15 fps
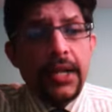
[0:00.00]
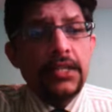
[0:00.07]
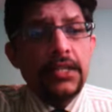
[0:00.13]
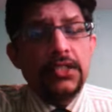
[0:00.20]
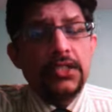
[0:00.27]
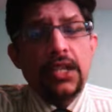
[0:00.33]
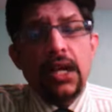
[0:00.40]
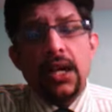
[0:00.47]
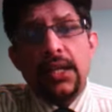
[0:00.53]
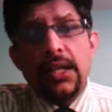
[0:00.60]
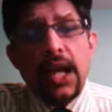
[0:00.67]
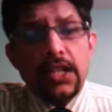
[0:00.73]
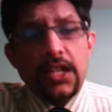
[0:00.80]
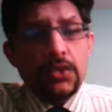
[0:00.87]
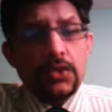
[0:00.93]
It's the
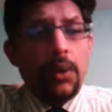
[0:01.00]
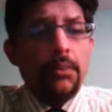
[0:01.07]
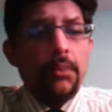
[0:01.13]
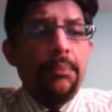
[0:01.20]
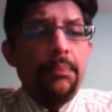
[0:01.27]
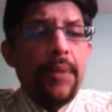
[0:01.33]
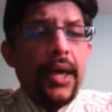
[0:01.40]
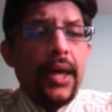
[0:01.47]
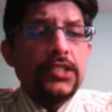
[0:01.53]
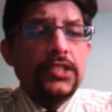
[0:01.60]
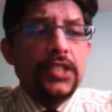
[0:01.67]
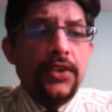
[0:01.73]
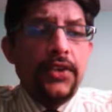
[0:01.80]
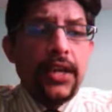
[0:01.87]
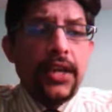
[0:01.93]
last warm-up match,
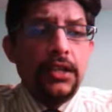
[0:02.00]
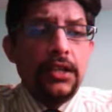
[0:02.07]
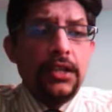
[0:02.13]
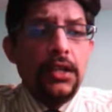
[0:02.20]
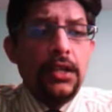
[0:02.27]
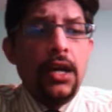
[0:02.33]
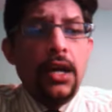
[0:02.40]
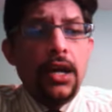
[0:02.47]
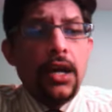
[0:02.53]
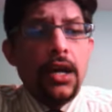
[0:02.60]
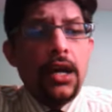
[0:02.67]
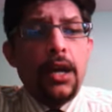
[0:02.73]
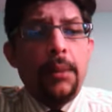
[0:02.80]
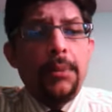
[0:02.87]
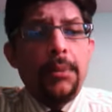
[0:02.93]
I reckon,
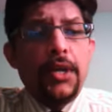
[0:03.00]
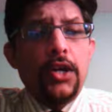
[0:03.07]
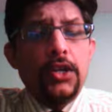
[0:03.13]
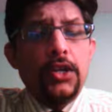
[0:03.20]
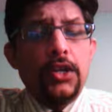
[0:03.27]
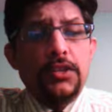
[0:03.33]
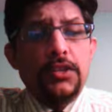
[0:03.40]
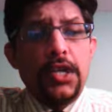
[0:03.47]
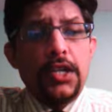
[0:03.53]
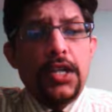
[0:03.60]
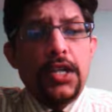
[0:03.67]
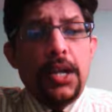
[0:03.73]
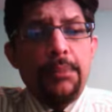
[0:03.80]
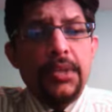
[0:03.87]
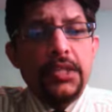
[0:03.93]
because World
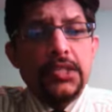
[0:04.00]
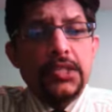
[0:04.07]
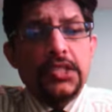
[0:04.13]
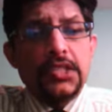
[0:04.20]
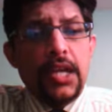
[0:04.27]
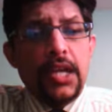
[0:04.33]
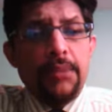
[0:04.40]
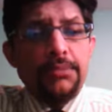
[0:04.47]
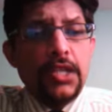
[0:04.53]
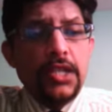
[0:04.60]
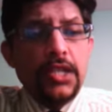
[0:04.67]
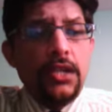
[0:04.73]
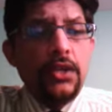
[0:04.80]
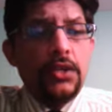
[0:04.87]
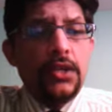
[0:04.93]
Cup is
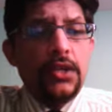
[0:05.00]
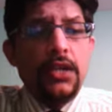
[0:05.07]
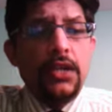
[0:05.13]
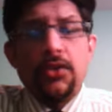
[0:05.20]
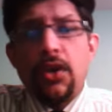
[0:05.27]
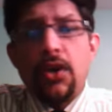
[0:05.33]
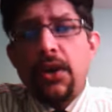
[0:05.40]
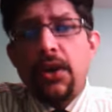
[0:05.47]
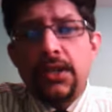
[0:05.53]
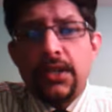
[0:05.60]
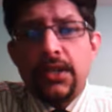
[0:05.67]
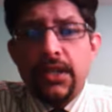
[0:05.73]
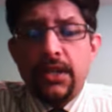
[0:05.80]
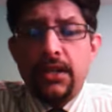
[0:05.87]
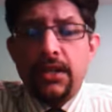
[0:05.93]
absolutely drawing
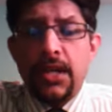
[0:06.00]
near.